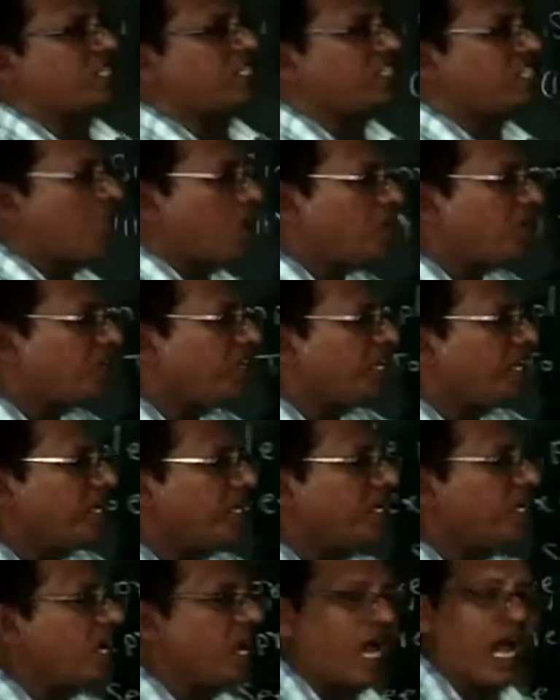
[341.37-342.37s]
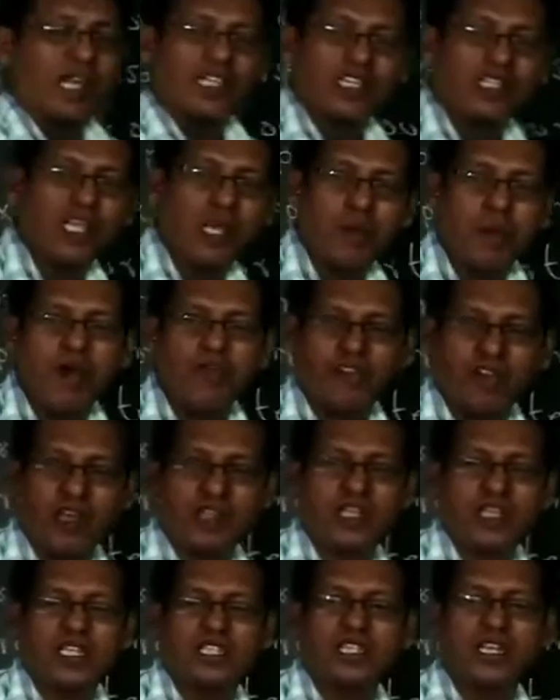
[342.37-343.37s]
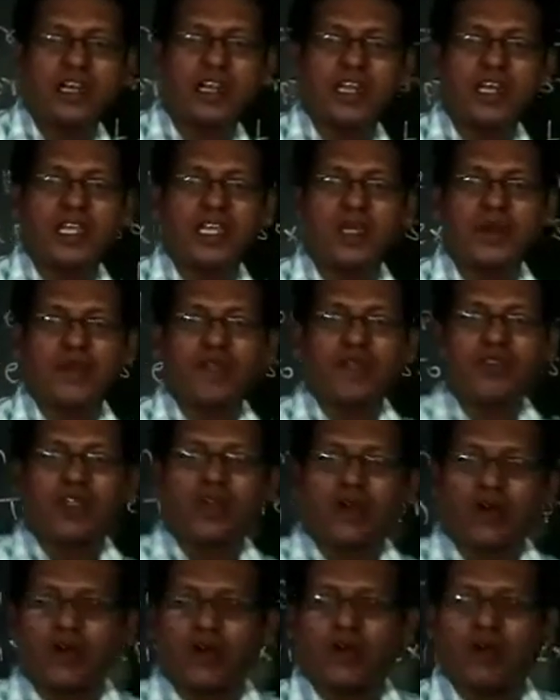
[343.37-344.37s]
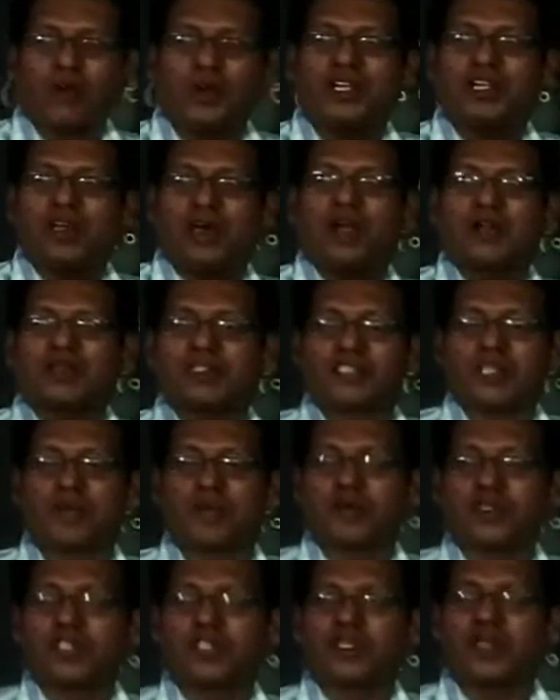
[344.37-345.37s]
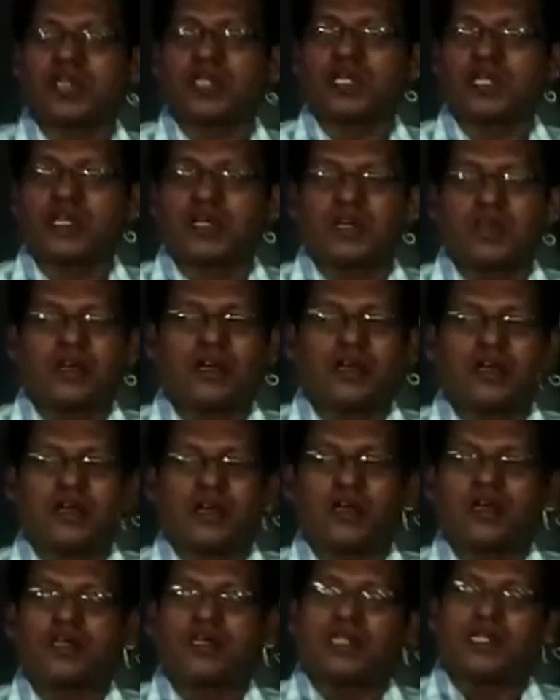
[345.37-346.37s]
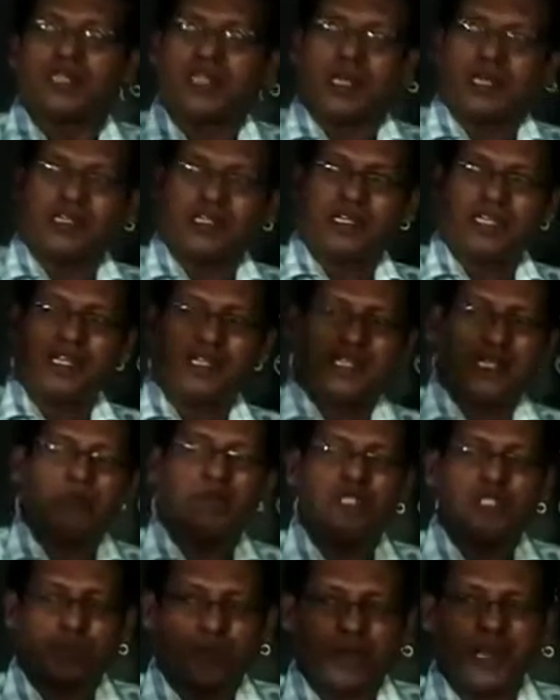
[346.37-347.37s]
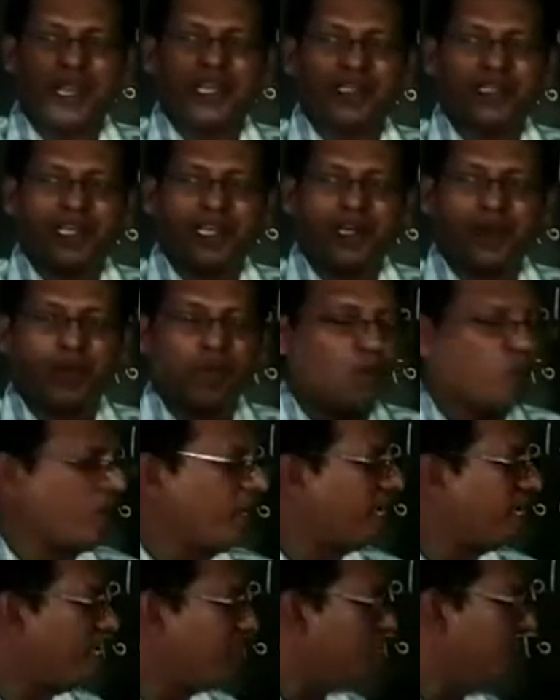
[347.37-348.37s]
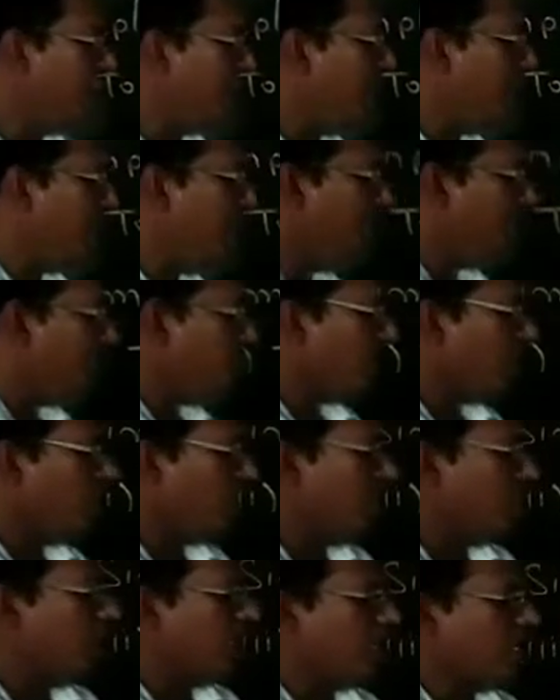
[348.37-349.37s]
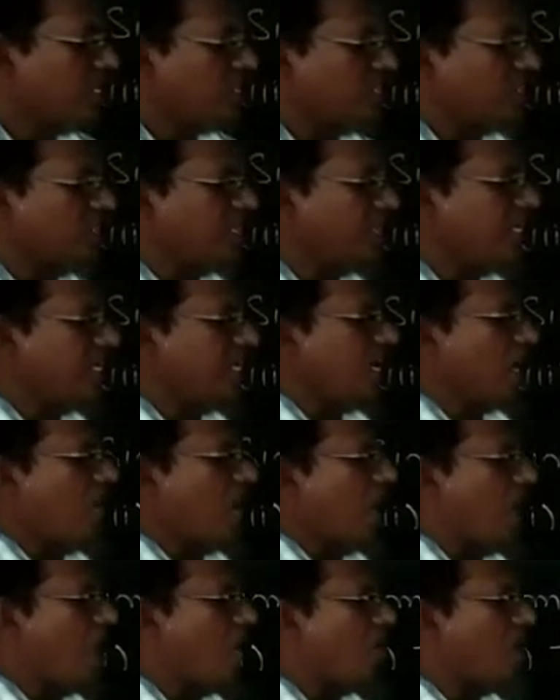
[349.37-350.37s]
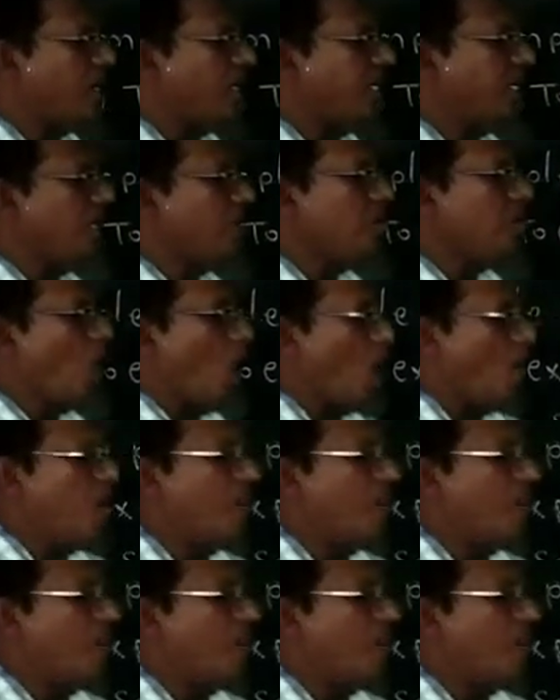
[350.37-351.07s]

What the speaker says: something at the time of talking. Generally, we talk. Suppose a team is playing there. We can say, "See our team